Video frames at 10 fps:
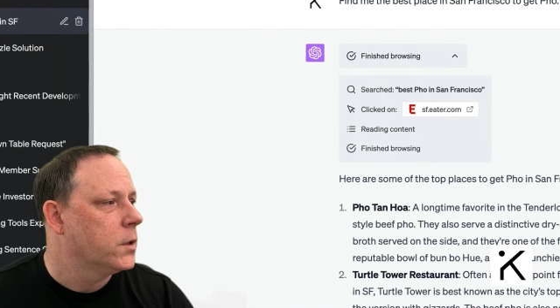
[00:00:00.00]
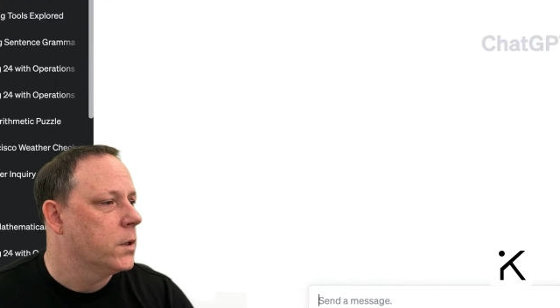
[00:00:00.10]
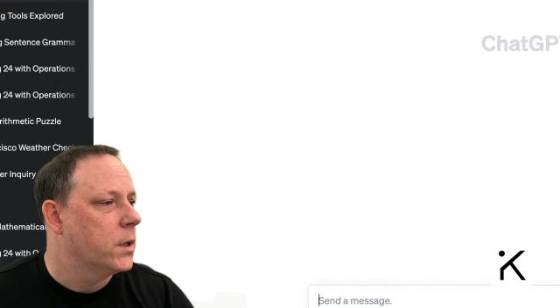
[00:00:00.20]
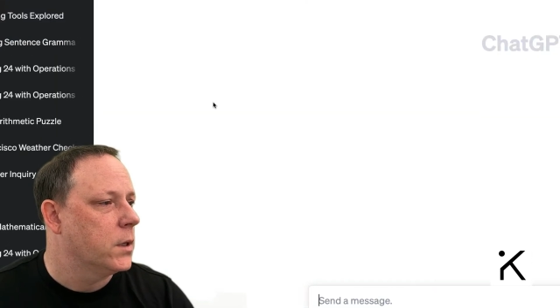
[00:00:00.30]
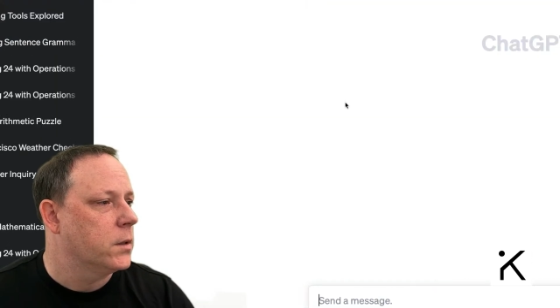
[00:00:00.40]

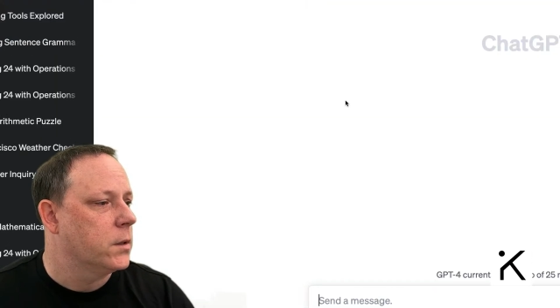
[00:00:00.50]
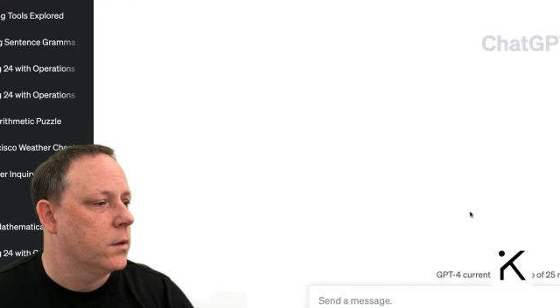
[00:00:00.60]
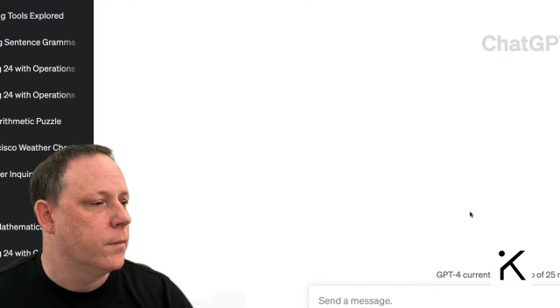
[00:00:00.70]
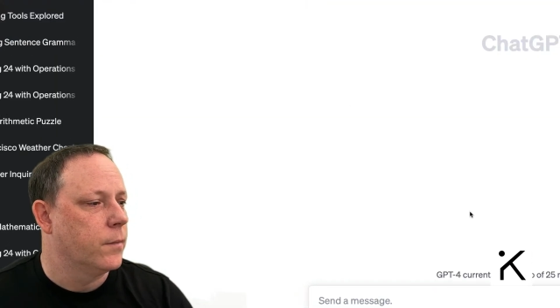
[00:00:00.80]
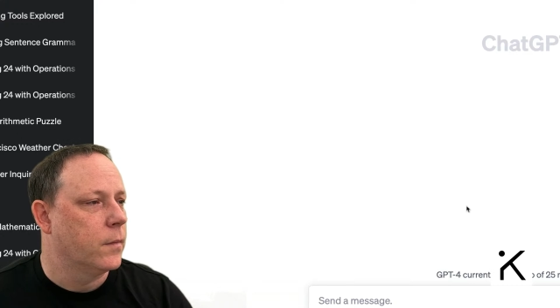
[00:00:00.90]
What's
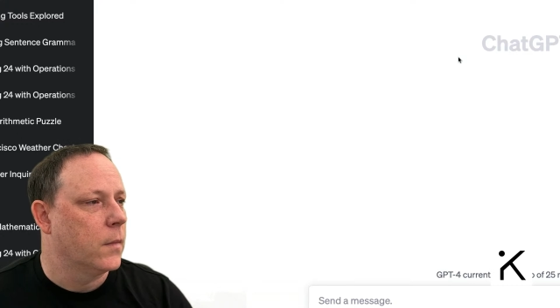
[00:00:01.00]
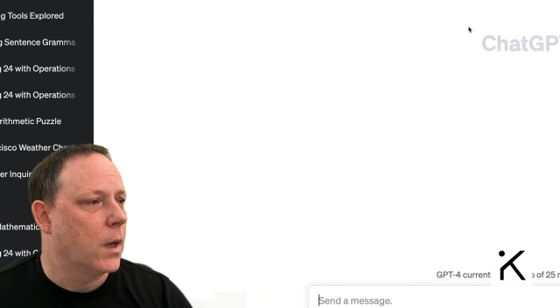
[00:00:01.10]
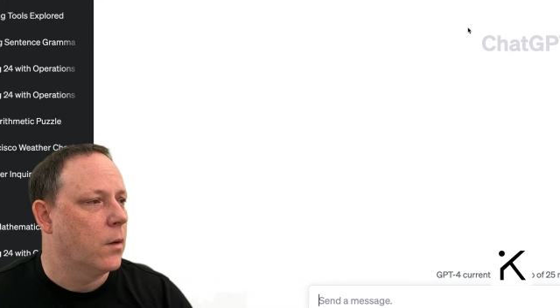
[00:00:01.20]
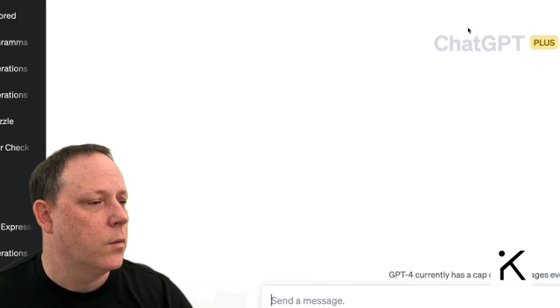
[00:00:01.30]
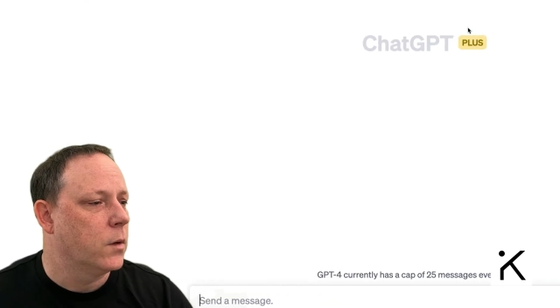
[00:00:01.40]
this?
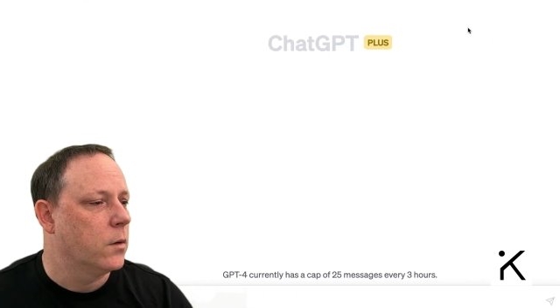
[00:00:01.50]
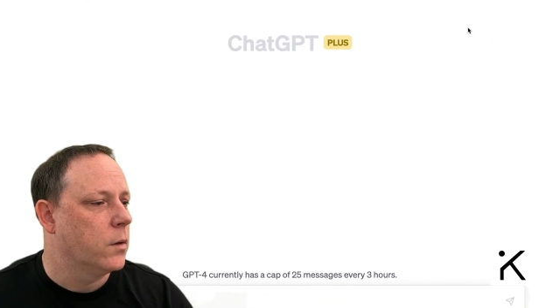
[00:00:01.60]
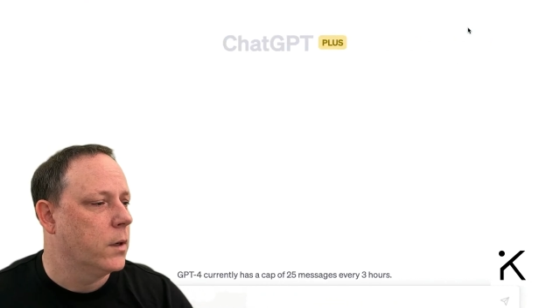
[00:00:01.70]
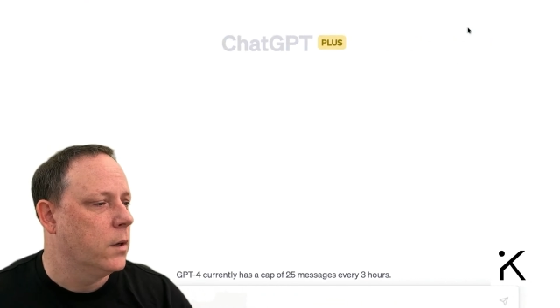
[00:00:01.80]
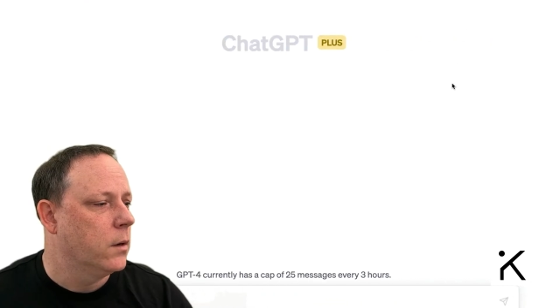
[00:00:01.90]
I would
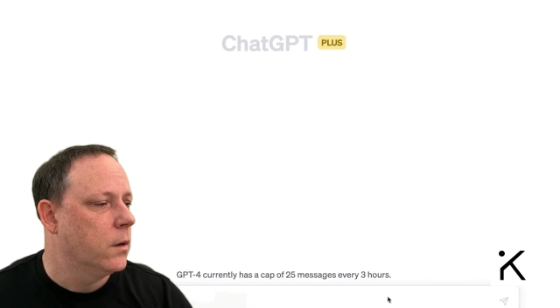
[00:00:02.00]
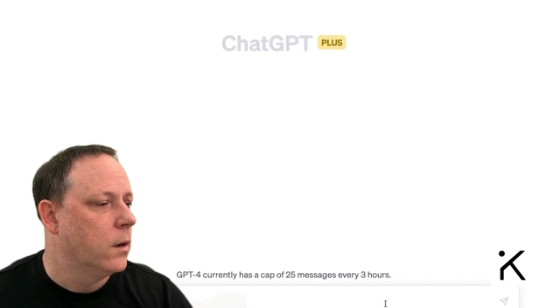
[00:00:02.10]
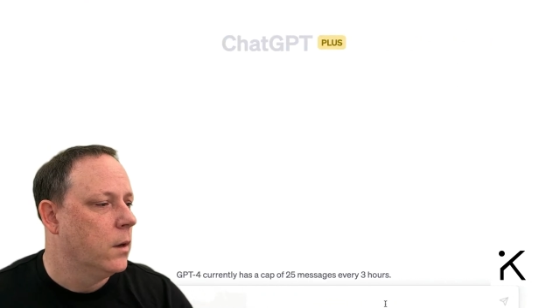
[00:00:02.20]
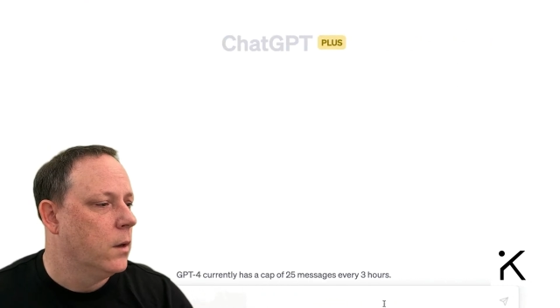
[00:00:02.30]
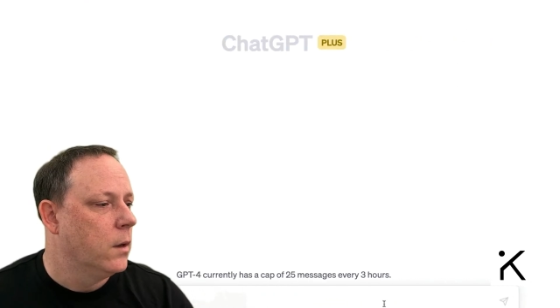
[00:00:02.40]
go here